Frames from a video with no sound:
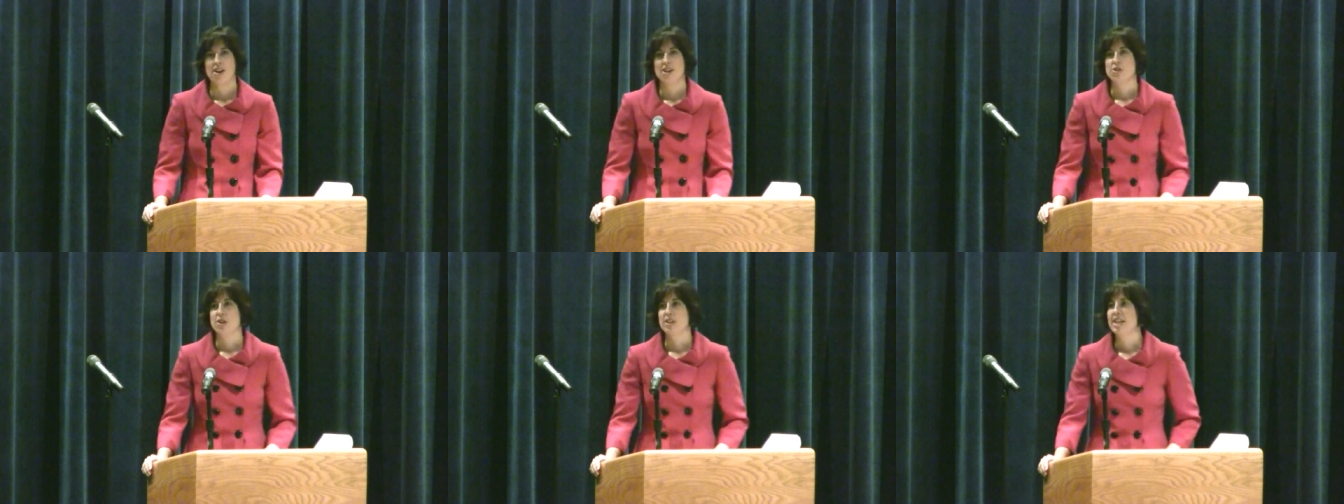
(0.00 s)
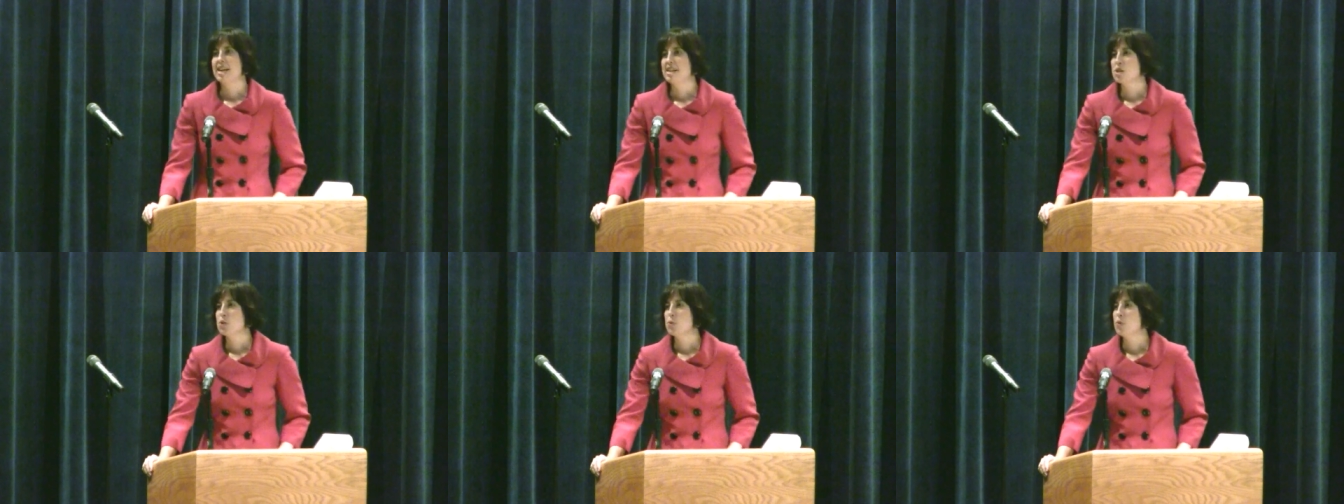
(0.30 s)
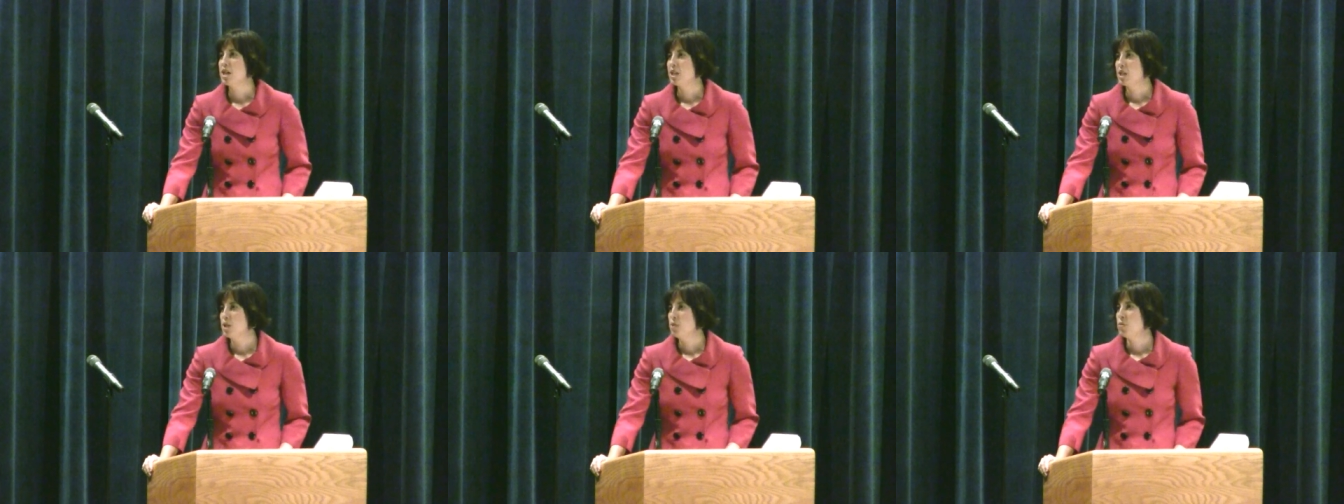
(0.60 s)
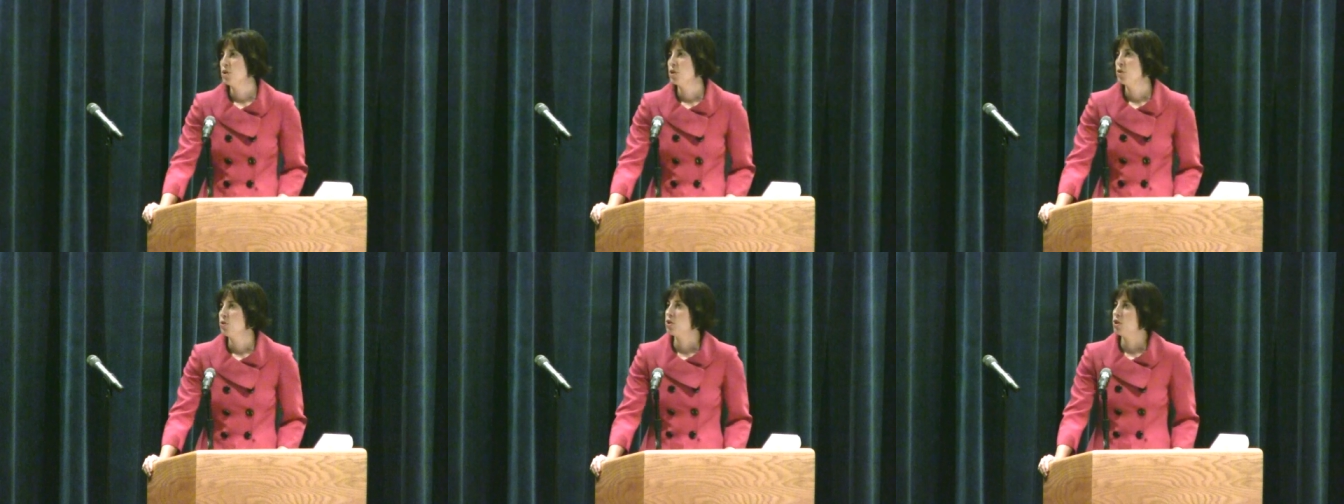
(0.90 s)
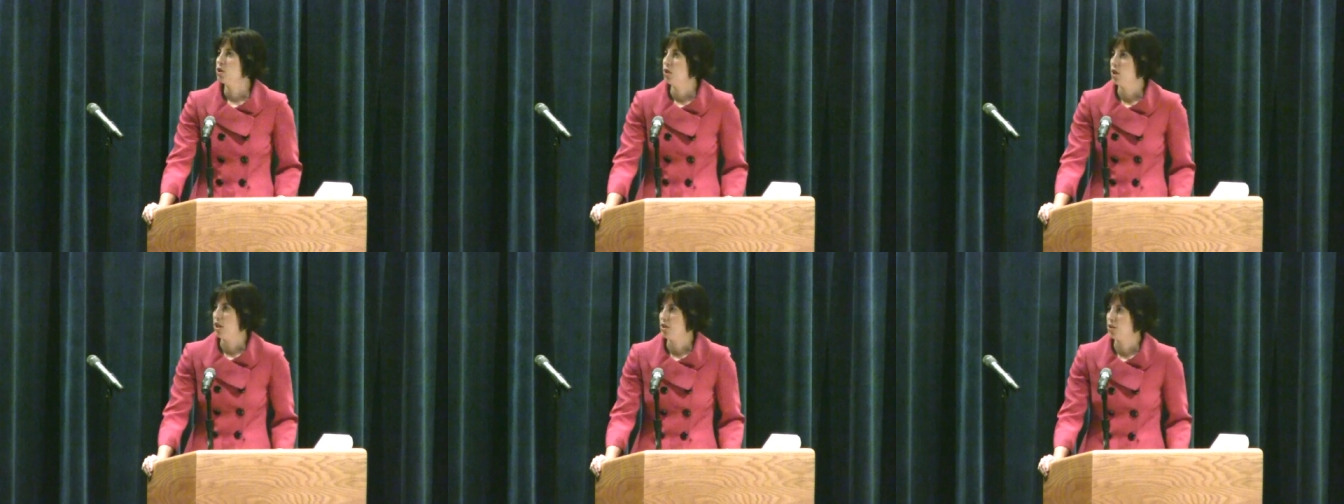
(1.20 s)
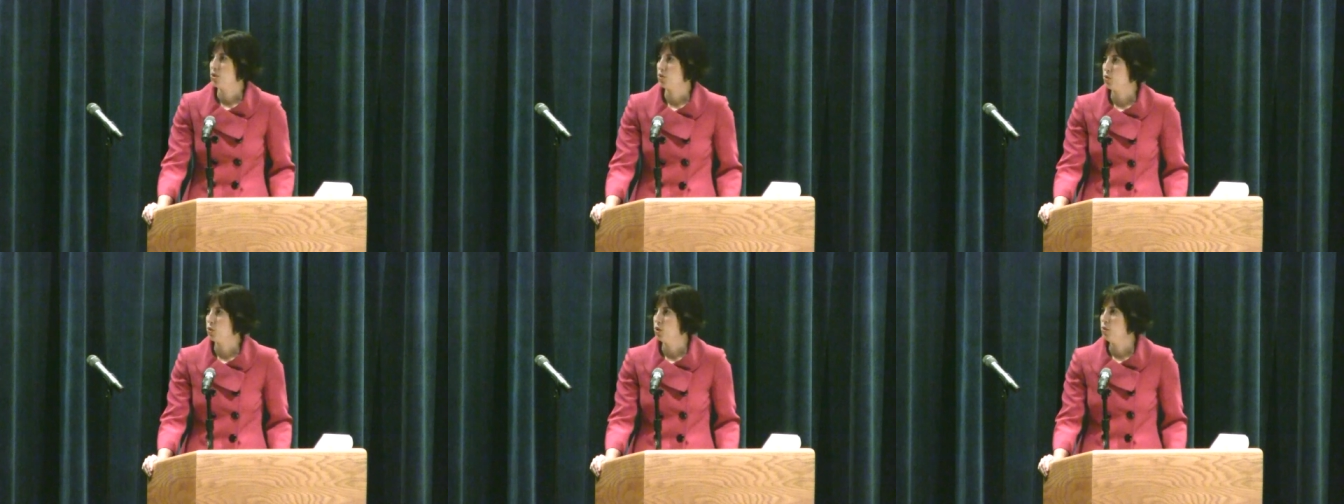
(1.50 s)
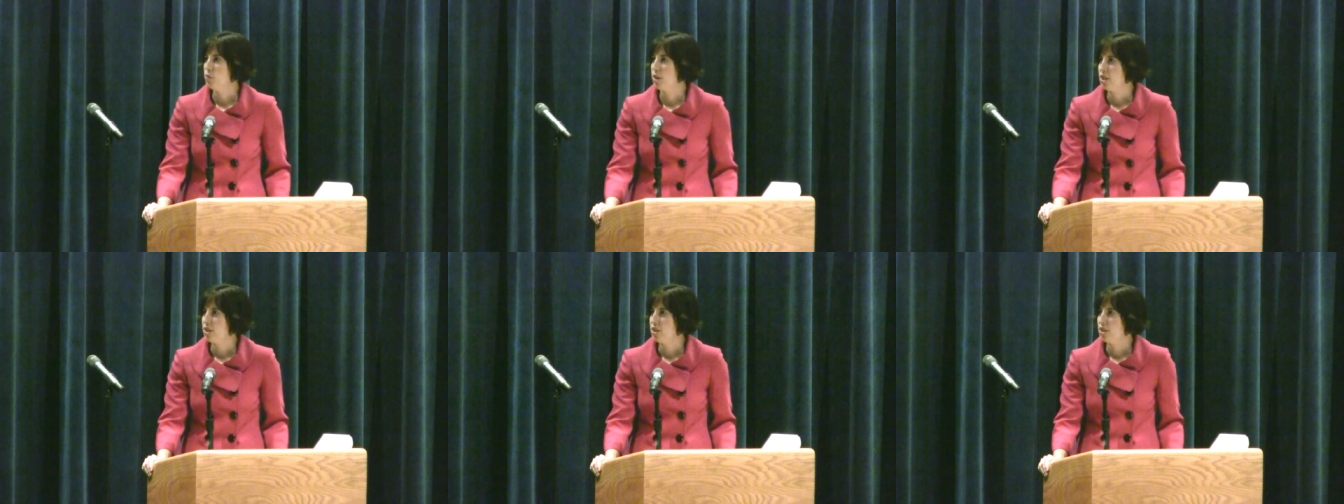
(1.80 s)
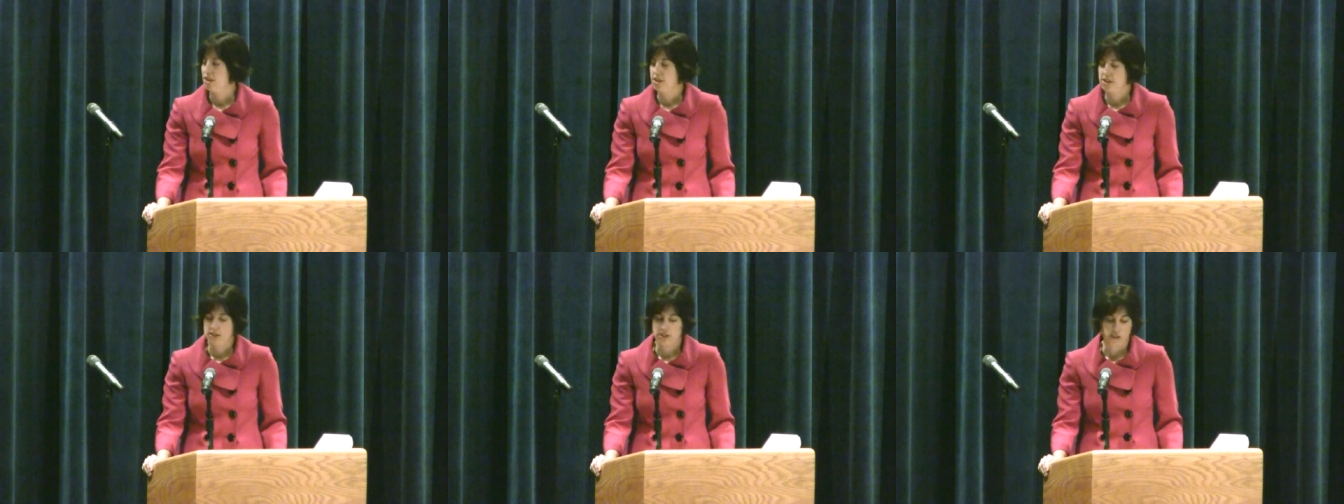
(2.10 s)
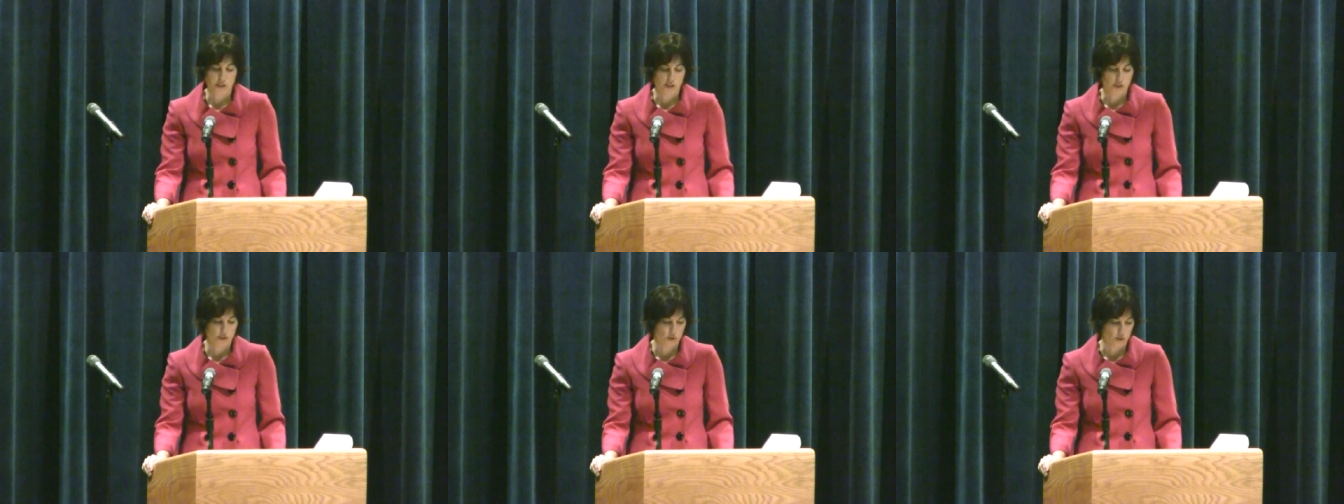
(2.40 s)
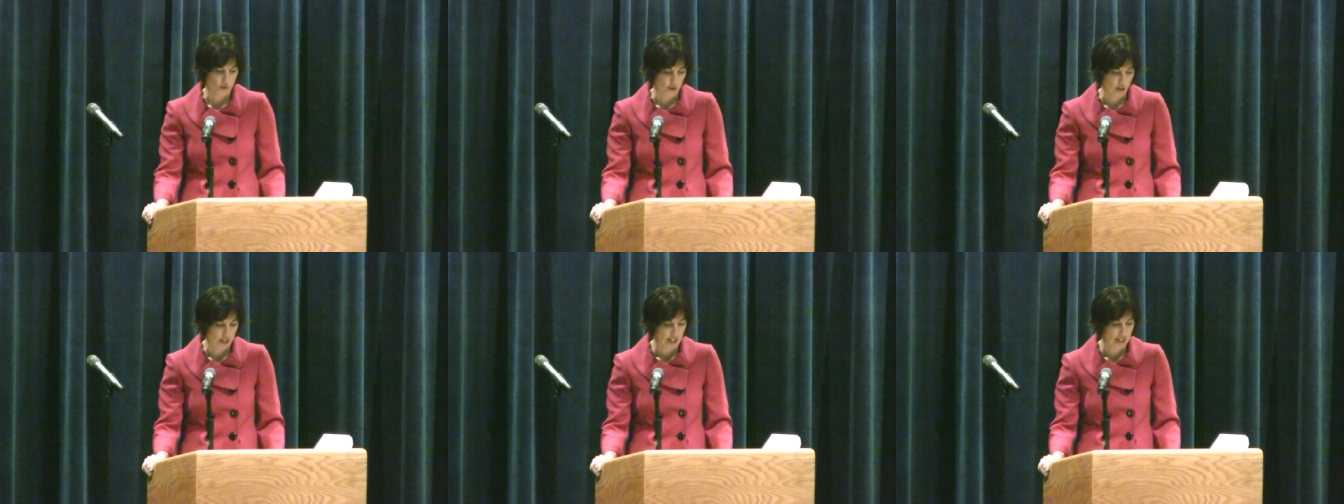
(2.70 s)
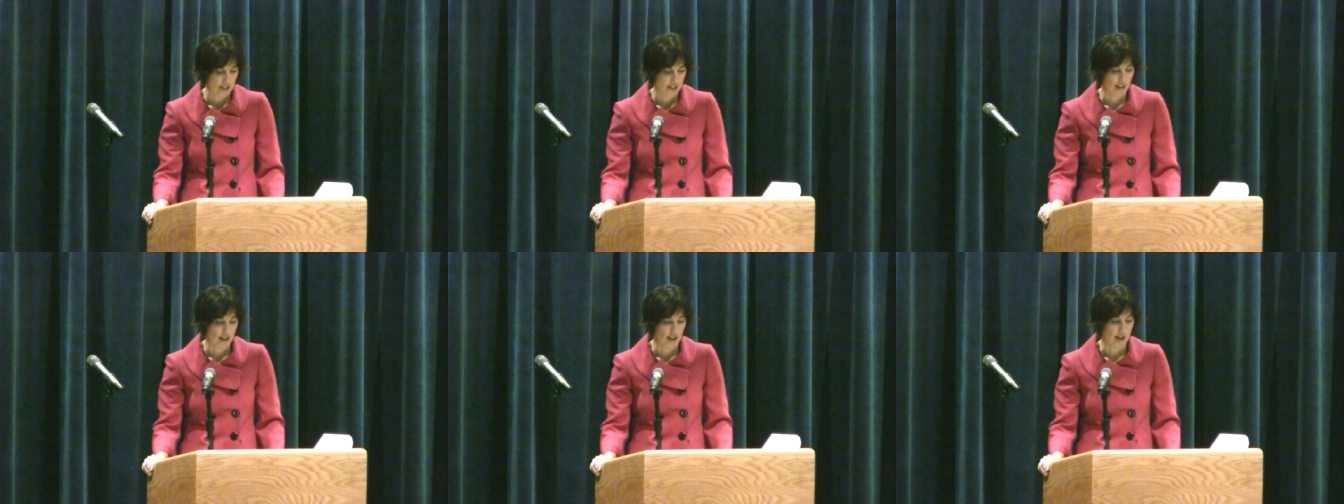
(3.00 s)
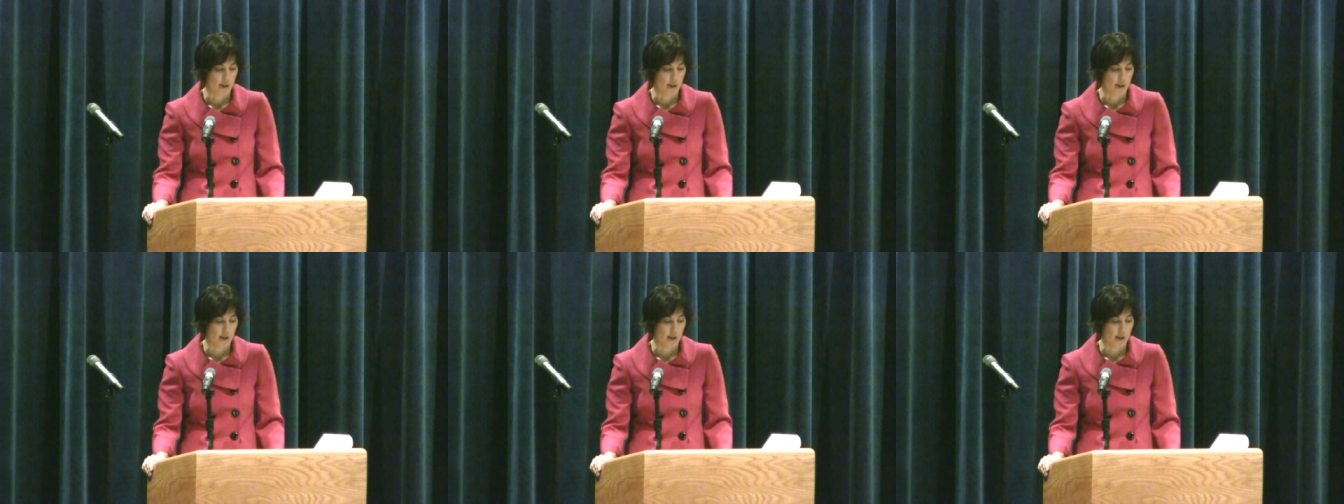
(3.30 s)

So I'd like to welcome you to law school with a little story.